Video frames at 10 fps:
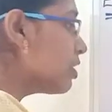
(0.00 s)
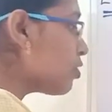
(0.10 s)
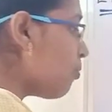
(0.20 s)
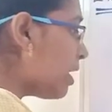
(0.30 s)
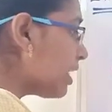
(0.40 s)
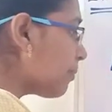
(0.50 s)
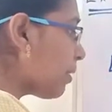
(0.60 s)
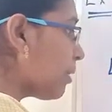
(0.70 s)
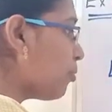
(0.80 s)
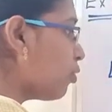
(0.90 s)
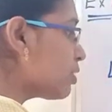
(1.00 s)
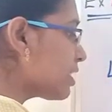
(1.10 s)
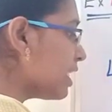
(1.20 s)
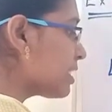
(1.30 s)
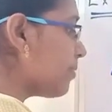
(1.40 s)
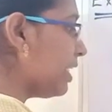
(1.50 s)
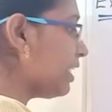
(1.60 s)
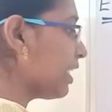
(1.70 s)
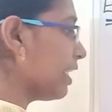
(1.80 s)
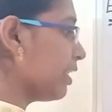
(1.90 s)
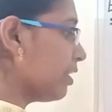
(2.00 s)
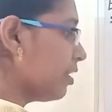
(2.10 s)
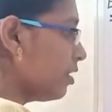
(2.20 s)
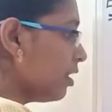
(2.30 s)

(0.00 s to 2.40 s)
So multiply both sides by 10.